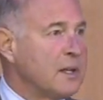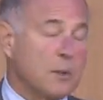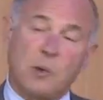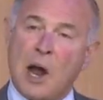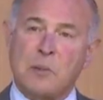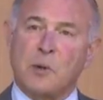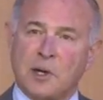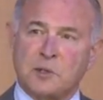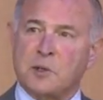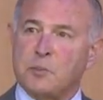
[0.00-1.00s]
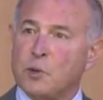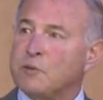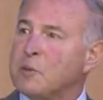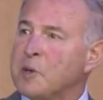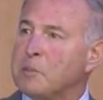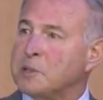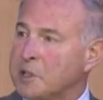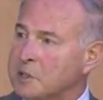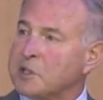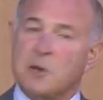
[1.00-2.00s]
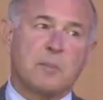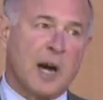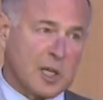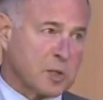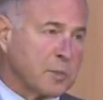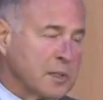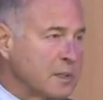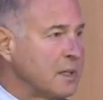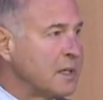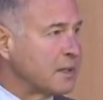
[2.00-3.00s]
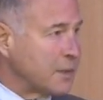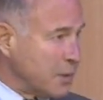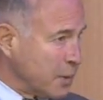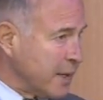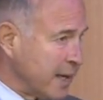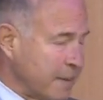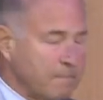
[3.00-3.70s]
The problem was it proved to be politically impossible to do that.